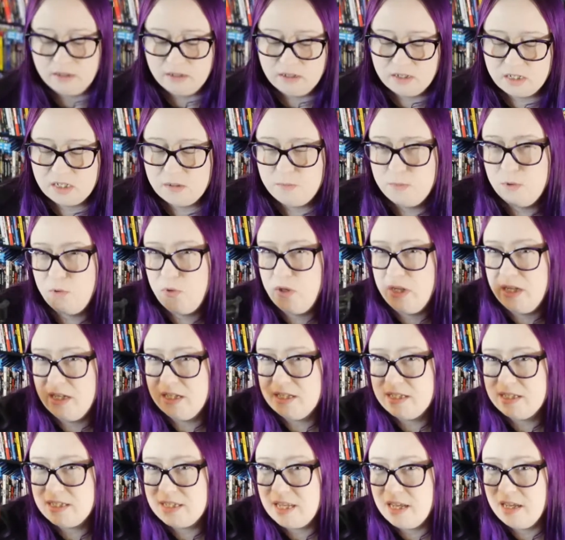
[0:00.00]
spooky
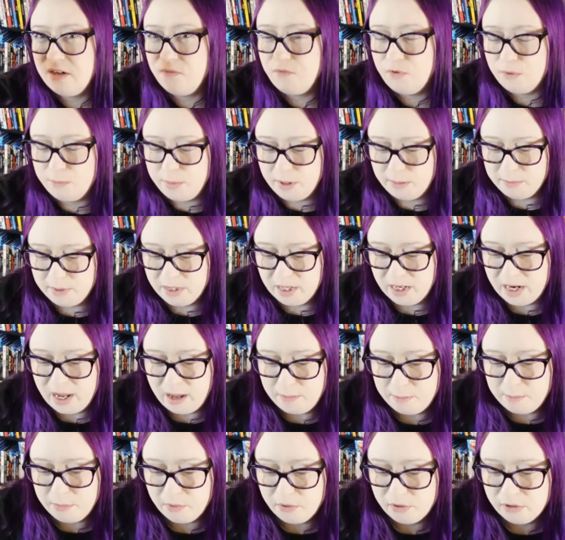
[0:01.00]
design for pumpkin
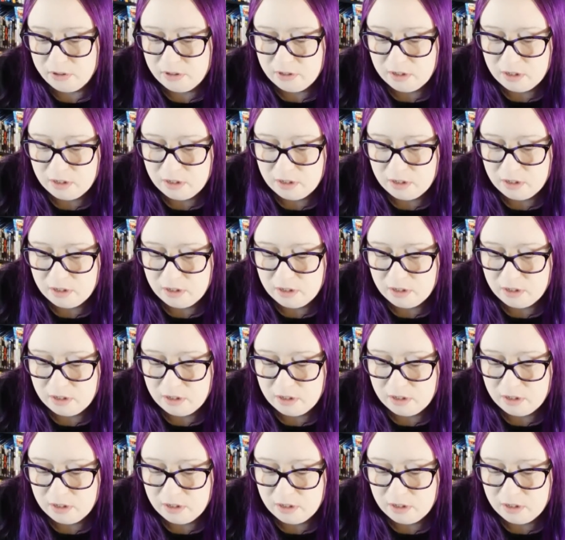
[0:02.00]
apple.